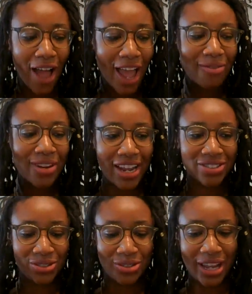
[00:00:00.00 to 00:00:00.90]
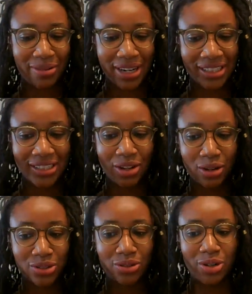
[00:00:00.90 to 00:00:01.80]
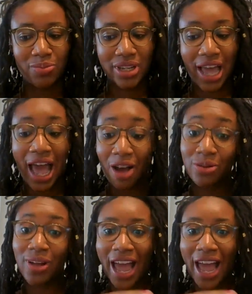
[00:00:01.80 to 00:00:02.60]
every answer to that question is also going to be a how